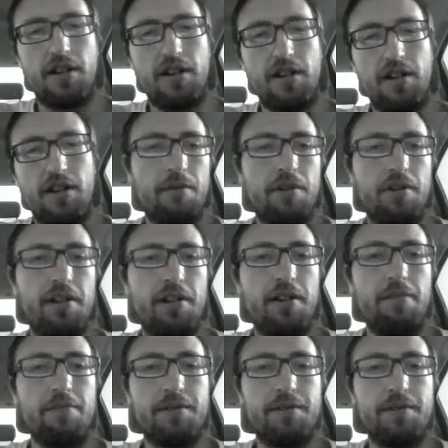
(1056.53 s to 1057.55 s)
renamed
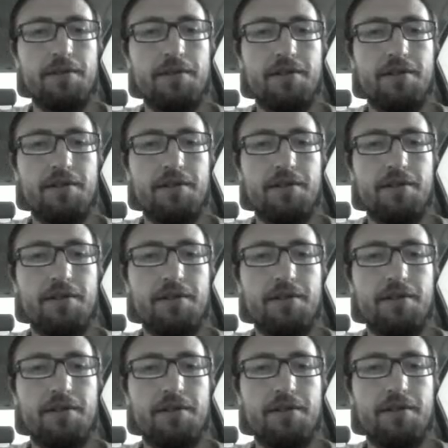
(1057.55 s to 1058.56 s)
to like
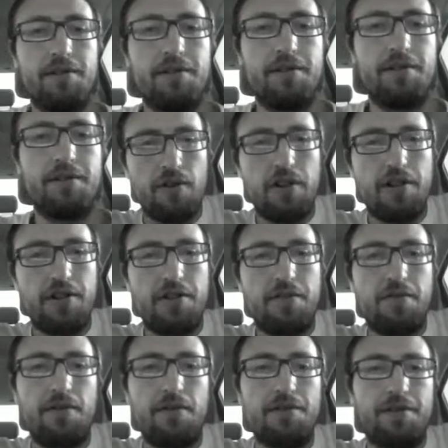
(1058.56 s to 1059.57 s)
breached first
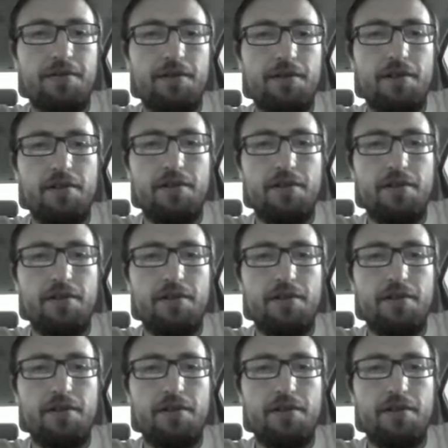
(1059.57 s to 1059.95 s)
row